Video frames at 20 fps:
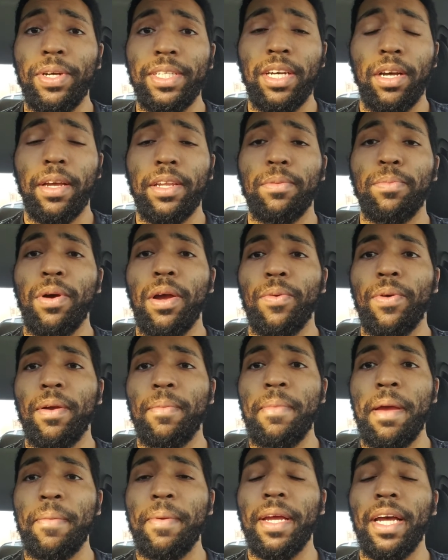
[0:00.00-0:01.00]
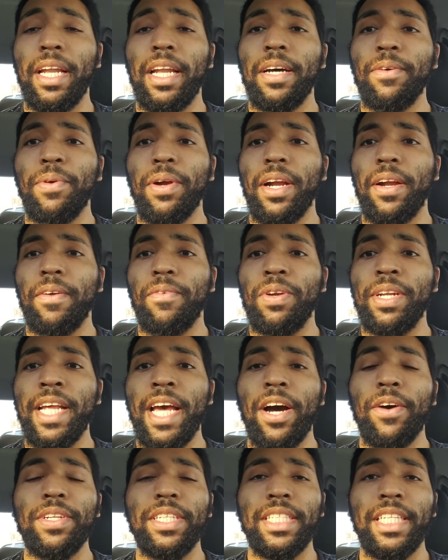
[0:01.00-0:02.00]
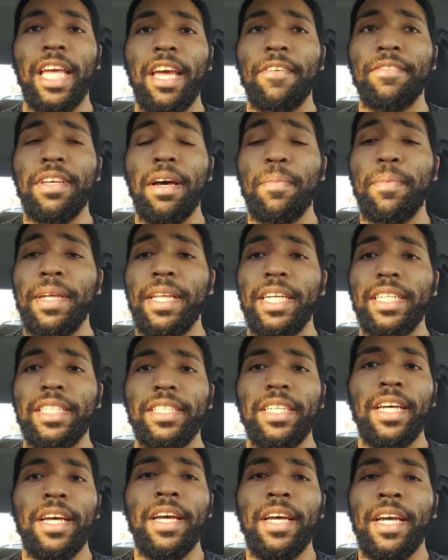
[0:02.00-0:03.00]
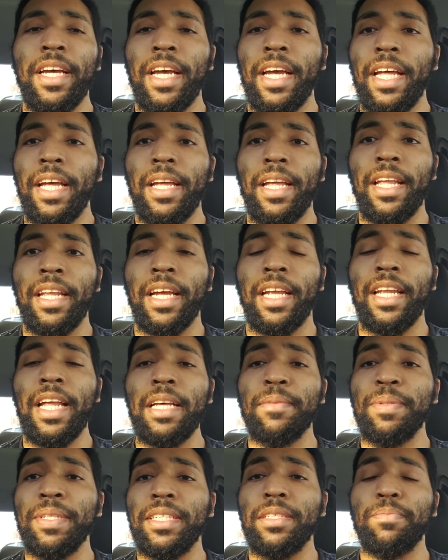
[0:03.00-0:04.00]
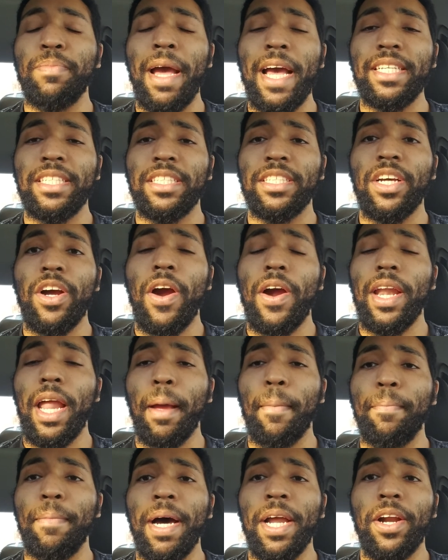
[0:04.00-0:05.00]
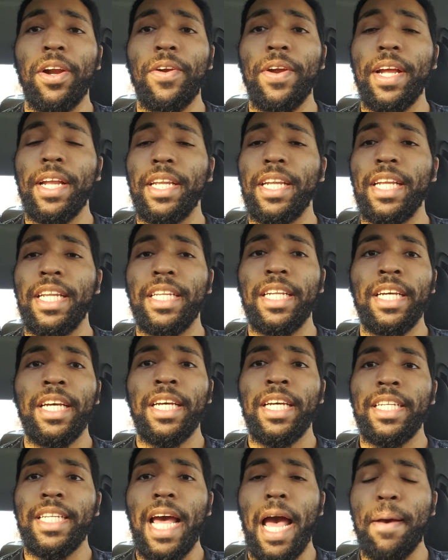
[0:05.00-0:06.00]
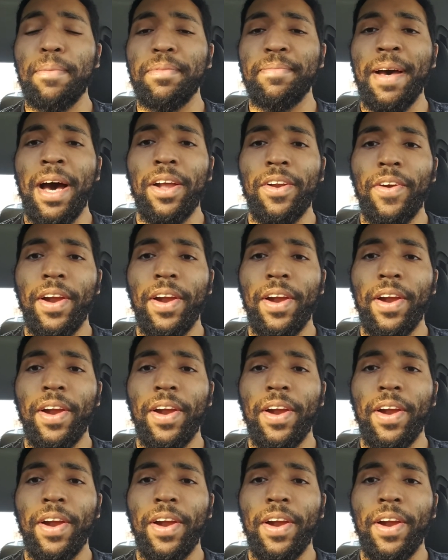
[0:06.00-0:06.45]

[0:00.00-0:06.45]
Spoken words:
It's going to get to the point where maybe where Riddell just gives up and Gillespie just passes his guard like butter and then taps him out or